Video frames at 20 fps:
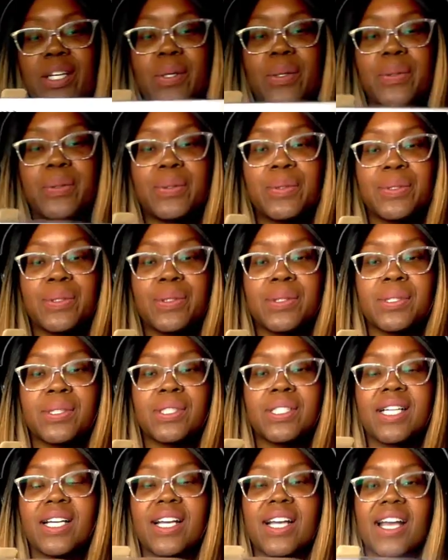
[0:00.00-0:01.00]
cool,
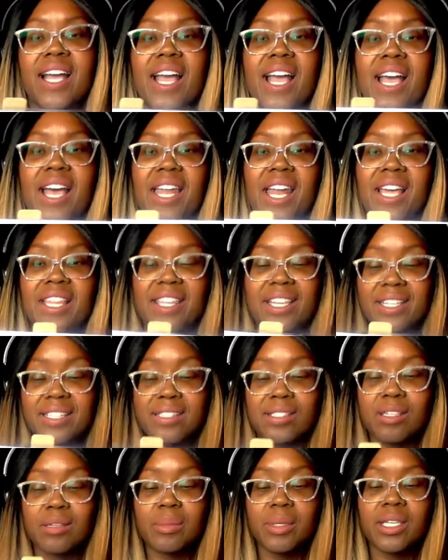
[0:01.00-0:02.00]
and I think it's
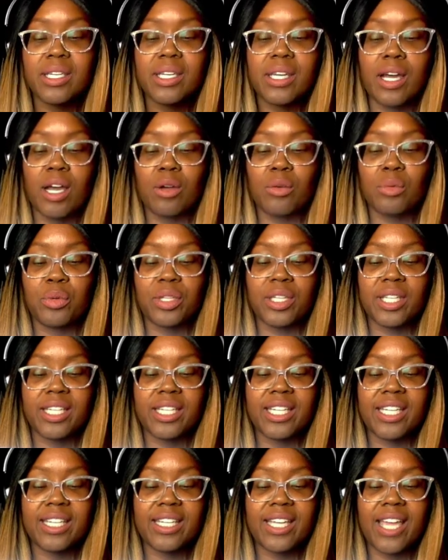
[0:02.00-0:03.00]
going to be a really
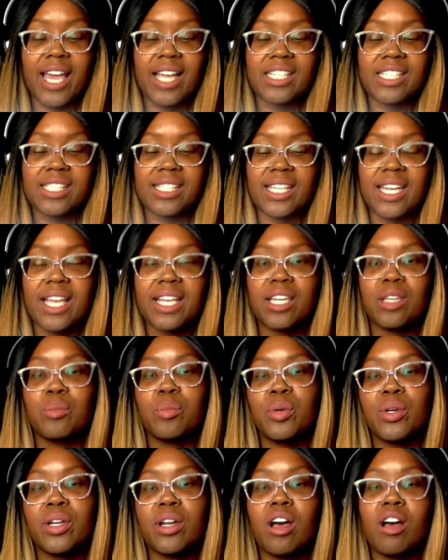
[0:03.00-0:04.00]
neat gadget that I can
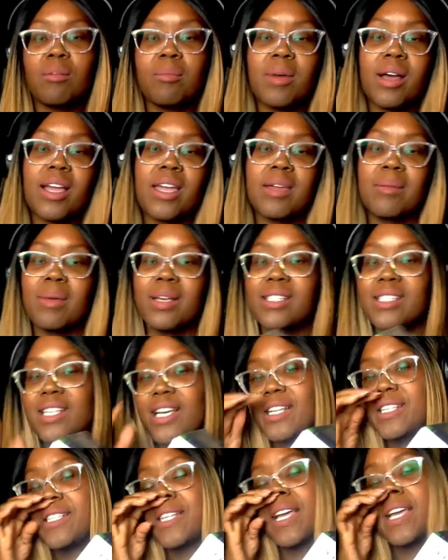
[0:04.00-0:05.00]
put on my
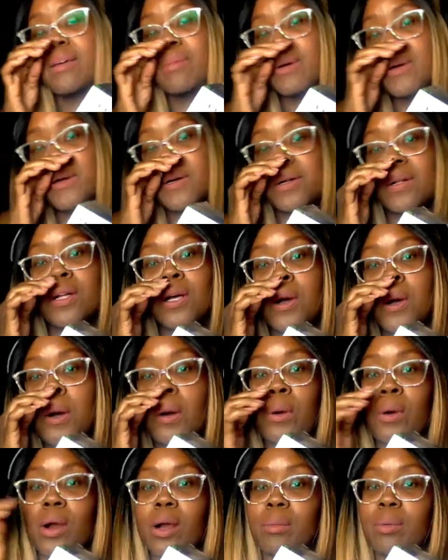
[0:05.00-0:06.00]
bedside table
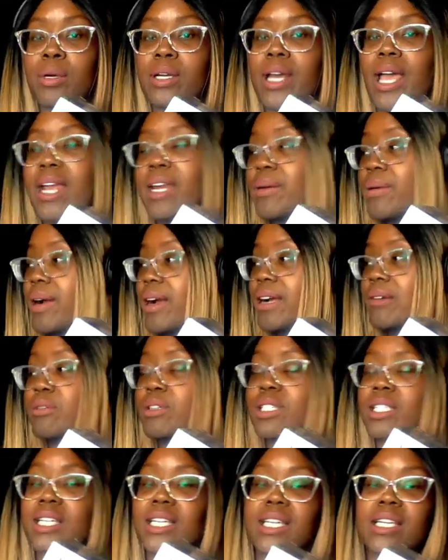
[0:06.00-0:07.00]
or put anywhere
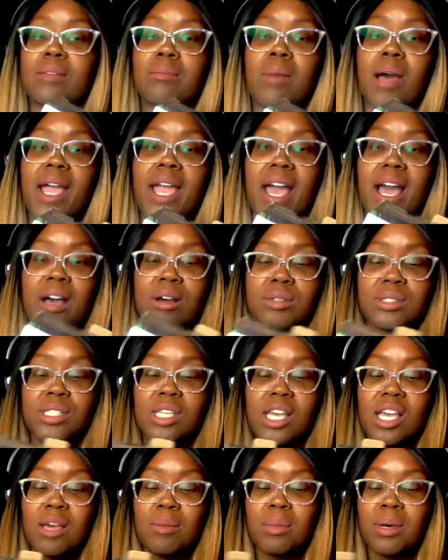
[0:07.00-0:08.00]
really in my house.
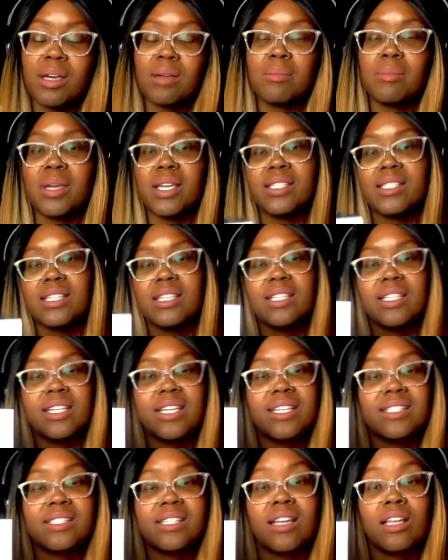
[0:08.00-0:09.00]
But basically
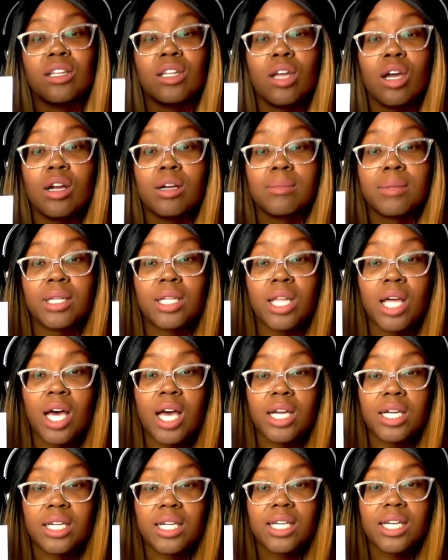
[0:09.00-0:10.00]
it's an alarm
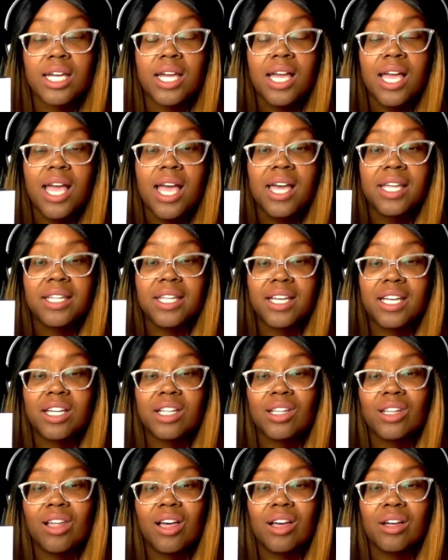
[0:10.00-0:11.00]
clock and like a
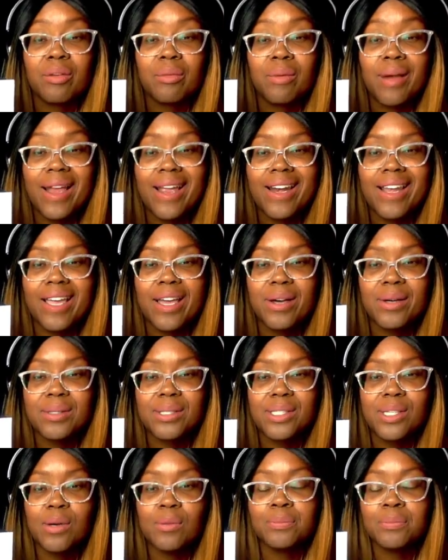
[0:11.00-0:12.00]
clock radio.
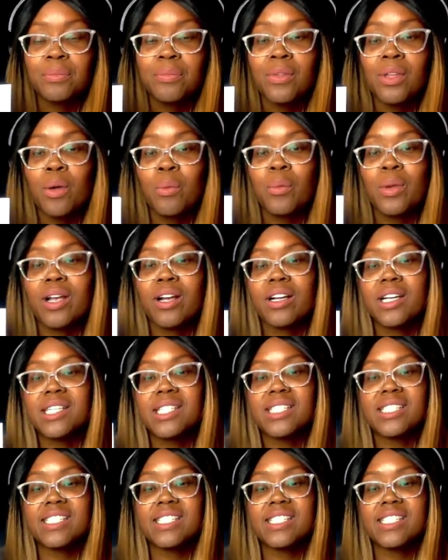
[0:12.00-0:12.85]
So we are going to